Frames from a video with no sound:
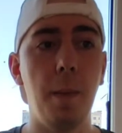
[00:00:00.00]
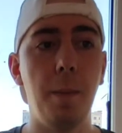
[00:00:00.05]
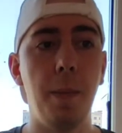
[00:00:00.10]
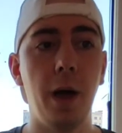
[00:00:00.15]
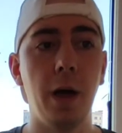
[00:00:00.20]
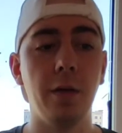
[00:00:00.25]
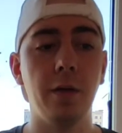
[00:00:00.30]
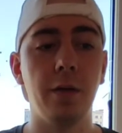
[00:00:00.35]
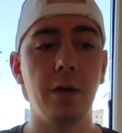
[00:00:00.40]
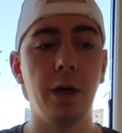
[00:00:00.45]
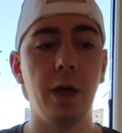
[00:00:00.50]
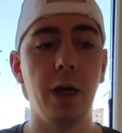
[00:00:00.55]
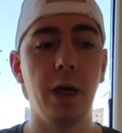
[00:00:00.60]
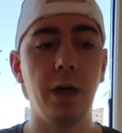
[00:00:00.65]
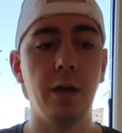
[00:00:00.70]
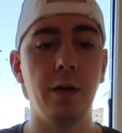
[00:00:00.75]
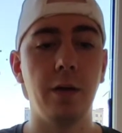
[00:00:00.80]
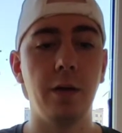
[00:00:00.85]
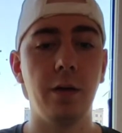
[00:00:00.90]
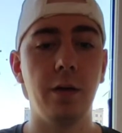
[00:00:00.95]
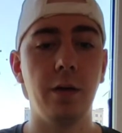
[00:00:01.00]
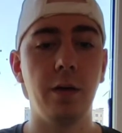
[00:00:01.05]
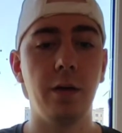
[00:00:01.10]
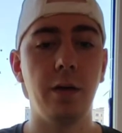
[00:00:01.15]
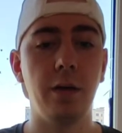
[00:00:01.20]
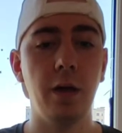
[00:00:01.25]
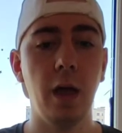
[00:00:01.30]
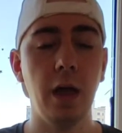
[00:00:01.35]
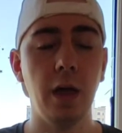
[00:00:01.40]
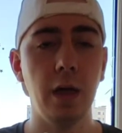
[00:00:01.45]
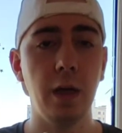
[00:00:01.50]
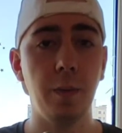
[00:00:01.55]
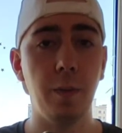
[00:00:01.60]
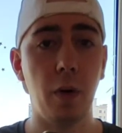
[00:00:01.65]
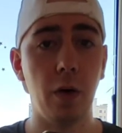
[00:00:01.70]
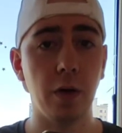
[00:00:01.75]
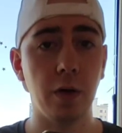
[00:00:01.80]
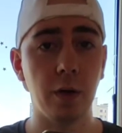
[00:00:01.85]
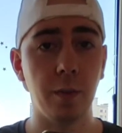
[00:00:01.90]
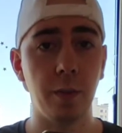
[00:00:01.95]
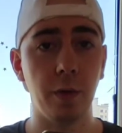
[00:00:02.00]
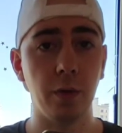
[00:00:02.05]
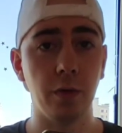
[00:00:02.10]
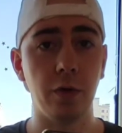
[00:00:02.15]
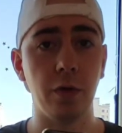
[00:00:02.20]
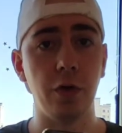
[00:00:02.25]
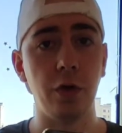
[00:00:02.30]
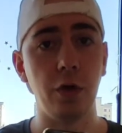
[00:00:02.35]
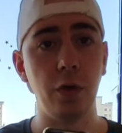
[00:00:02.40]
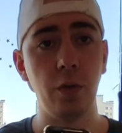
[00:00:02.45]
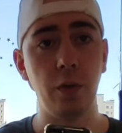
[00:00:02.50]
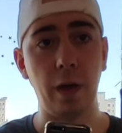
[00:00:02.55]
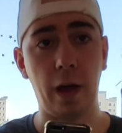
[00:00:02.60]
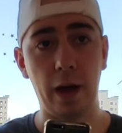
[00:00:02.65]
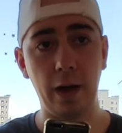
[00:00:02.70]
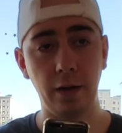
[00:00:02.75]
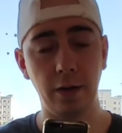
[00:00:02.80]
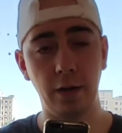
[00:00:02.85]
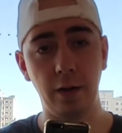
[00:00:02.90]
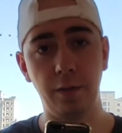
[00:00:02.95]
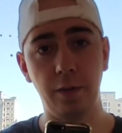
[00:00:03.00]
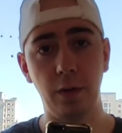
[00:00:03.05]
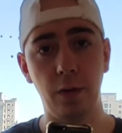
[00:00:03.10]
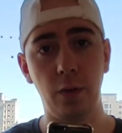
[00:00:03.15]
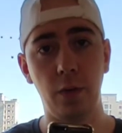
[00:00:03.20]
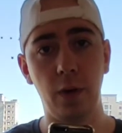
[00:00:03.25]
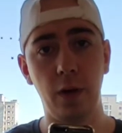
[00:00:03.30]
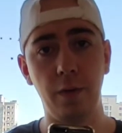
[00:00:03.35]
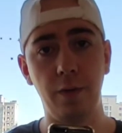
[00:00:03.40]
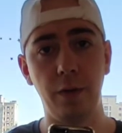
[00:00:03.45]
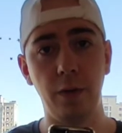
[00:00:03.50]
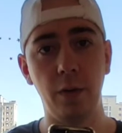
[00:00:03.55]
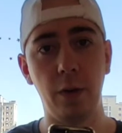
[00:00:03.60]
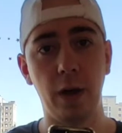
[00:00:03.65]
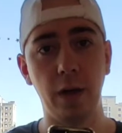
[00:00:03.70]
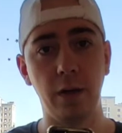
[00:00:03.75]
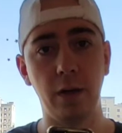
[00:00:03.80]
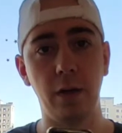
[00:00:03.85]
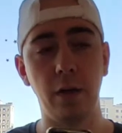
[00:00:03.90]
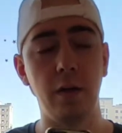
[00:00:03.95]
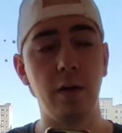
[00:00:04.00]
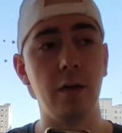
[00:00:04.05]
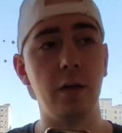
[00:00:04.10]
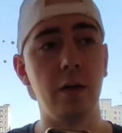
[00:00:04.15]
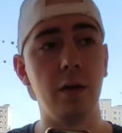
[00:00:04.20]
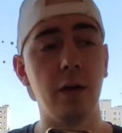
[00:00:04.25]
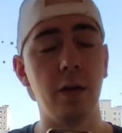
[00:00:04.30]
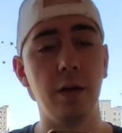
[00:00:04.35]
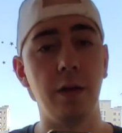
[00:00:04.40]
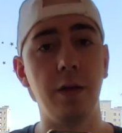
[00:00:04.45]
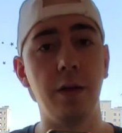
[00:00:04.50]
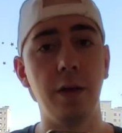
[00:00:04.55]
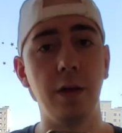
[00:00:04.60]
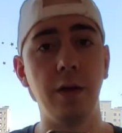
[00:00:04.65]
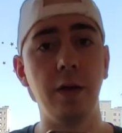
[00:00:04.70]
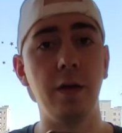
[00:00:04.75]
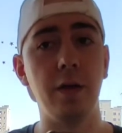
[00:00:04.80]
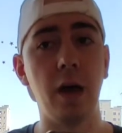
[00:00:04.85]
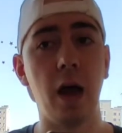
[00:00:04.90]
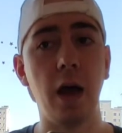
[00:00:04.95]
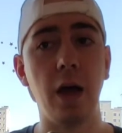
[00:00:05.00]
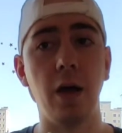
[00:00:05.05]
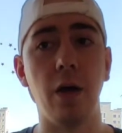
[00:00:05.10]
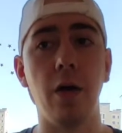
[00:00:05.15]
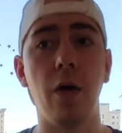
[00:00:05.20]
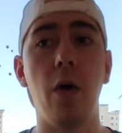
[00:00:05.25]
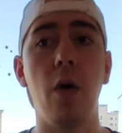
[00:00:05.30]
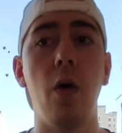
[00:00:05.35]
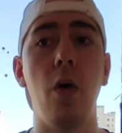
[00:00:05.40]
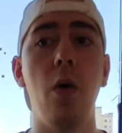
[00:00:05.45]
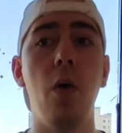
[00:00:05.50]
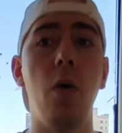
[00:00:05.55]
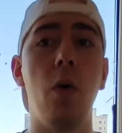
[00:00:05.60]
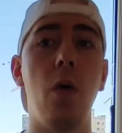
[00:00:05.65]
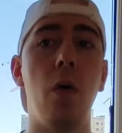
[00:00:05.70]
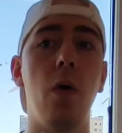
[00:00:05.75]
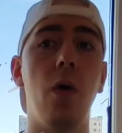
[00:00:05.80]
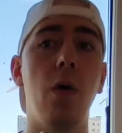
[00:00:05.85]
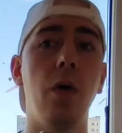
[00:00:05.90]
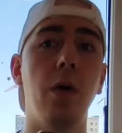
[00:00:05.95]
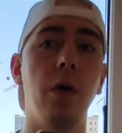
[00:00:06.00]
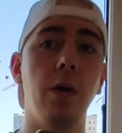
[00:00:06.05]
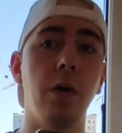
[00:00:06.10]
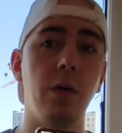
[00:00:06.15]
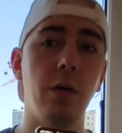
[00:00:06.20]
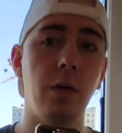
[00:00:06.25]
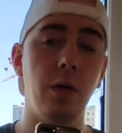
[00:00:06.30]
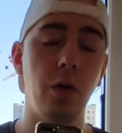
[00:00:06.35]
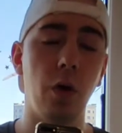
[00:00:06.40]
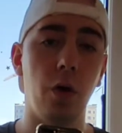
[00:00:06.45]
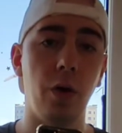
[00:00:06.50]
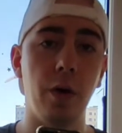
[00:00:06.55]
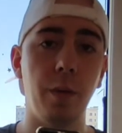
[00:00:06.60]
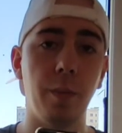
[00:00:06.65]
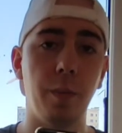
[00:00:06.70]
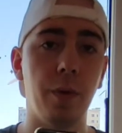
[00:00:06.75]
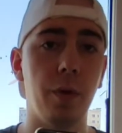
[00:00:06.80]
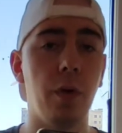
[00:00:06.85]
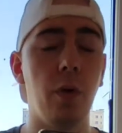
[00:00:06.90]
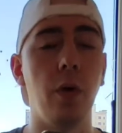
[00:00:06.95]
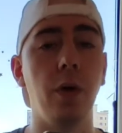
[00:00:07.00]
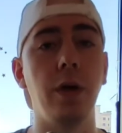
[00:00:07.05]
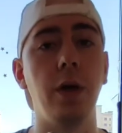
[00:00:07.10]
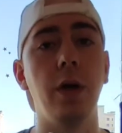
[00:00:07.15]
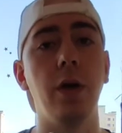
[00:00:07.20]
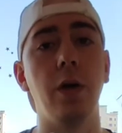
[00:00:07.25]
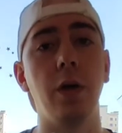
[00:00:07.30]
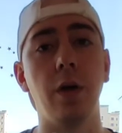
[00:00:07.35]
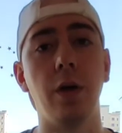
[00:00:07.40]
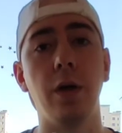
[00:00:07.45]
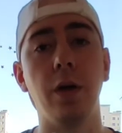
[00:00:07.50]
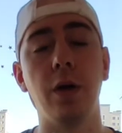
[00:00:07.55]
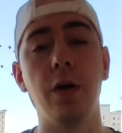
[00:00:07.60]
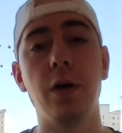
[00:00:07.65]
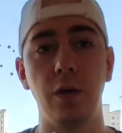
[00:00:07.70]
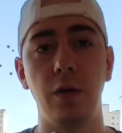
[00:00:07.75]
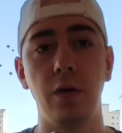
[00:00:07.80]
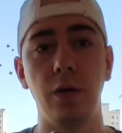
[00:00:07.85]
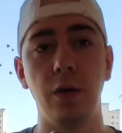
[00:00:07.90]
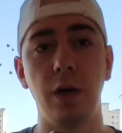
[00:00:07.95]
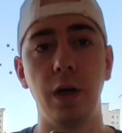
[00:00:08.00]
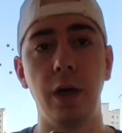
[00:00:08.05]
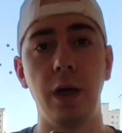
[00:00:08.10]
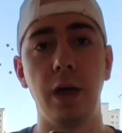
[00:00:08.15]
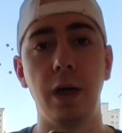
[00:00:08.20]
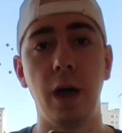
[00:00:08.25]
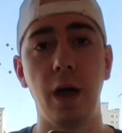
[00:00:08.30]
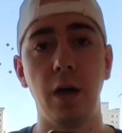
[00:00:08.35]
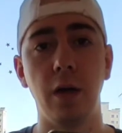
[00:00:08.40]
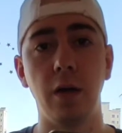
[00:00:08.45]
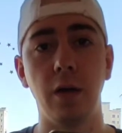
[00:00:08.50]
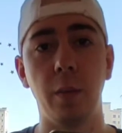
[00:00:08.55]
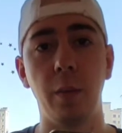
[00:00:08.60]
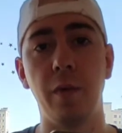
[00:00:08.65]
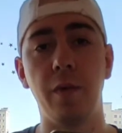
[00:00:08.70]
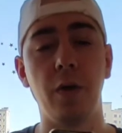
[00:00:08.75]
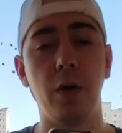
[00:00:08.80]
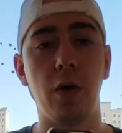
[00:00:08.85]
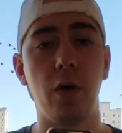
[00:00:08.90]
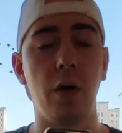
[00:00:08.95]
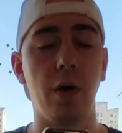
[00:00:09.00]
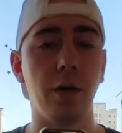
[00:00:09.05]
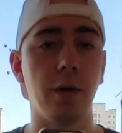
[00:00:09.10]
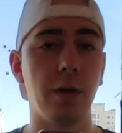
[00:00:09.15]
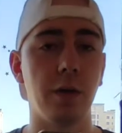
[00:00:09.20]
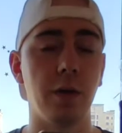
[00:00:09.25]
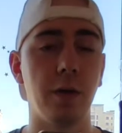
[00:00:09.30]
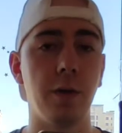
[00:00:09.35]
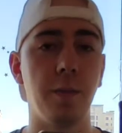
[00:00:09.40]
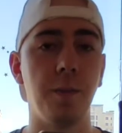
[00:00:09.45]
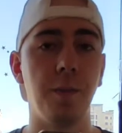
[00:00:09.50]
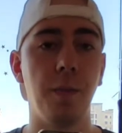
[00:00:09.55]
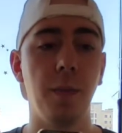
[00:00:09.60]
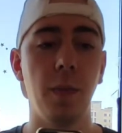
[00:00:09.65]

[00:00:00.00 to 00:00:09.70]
But it's certainly possible to do that if you had the desire, or your employer could incur some of the costs.